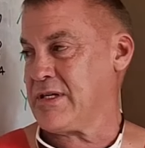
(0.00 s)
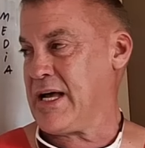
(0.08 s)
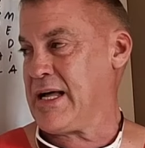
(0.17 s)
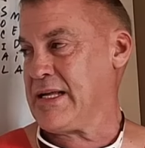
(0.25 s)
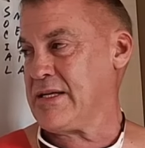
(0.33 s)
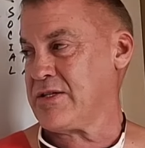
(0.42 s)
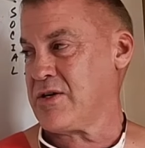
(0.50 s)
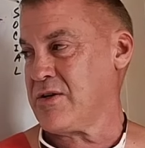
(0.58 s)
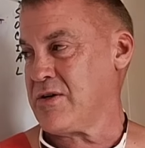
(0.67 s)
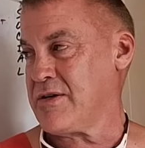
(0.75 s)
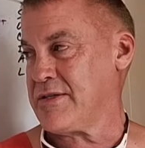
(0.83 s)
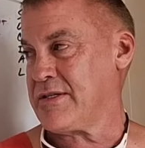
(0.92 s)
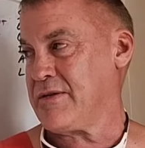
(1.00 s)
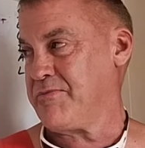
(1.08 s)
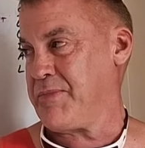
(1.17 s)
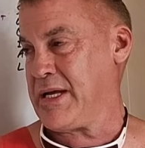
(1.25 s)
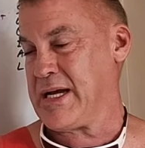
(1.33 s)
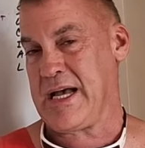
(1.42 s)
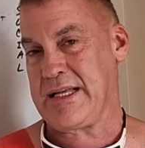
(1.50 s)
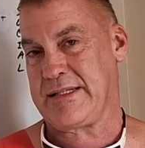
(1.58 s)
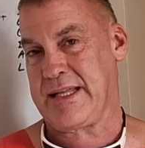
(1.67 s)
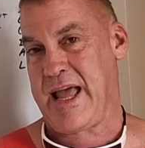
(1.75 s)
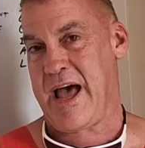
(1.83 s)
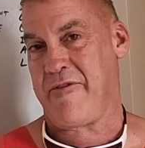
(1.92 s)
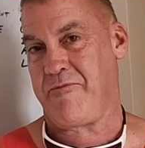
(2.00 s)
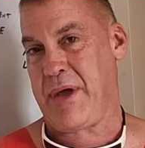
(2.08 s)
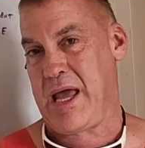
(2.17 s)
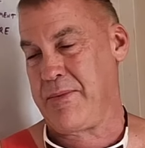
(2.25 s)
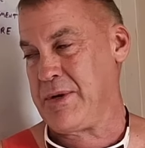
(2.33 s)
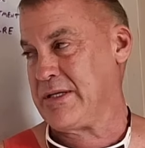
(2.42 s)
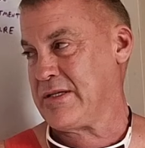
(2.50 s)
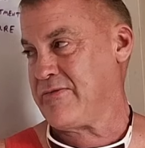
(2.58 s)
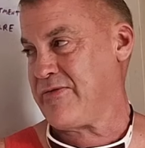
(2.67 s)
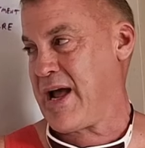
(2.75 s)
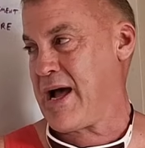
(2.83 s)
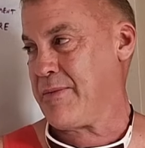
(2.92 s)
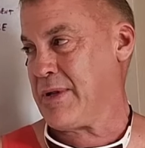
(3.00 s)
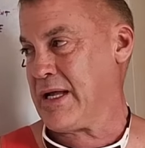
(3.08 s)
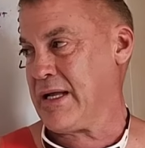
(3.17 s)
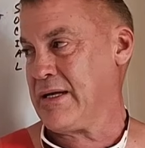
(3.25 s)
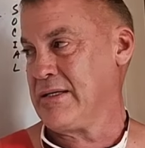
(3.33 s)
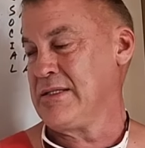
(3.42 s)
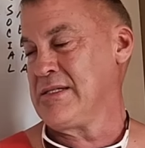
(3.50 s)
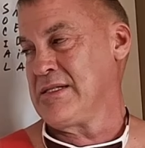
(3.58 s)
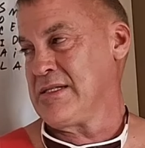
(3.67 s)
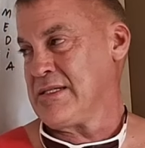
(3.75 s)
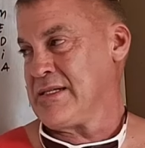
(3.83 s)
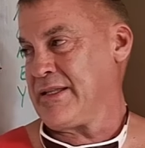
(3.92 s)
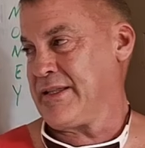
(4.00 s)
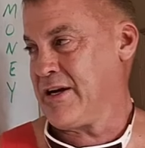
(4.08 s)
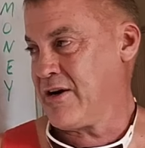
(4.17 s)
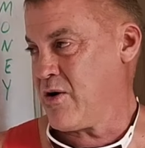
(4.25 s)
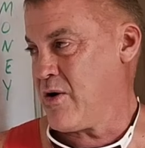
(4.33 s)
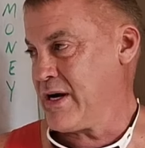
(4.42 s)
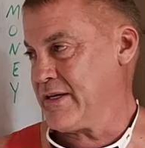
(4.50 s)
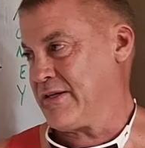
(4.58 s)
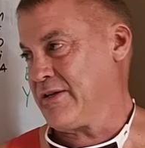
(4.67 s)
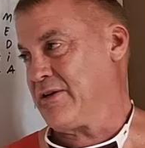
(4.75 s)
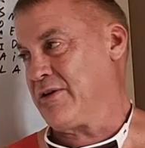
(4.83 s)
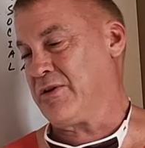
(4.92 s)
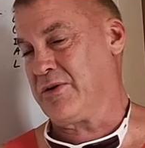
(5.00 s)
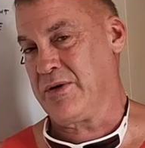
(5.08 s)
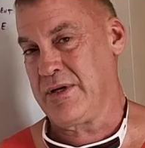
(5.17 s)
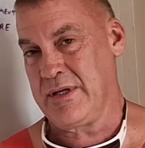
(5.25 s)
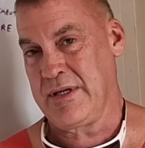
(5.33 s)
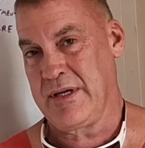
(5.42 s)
A lot of these girls, because they have babies and family, they're going to